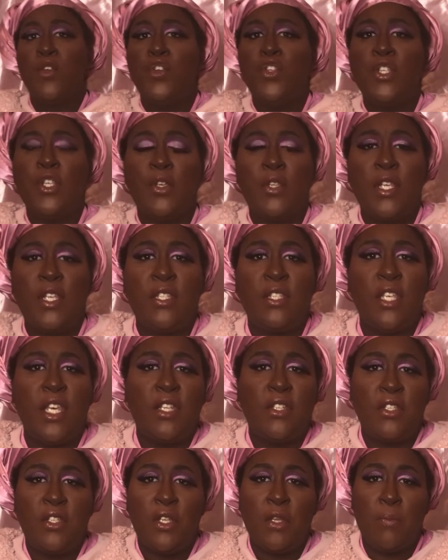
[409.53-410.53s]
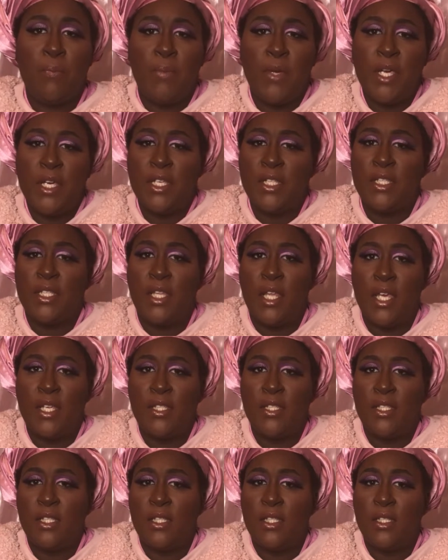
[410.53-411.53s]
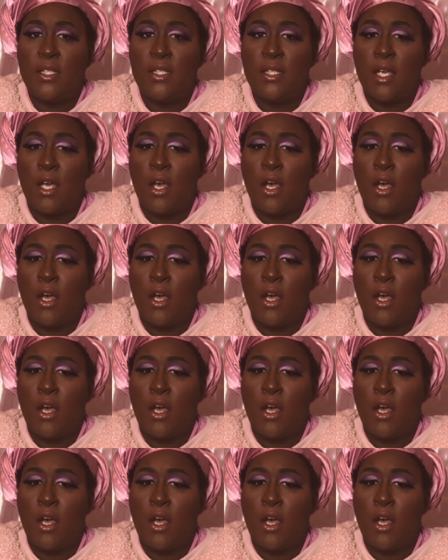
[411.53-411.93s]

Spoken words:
So let's get to the biggest lessons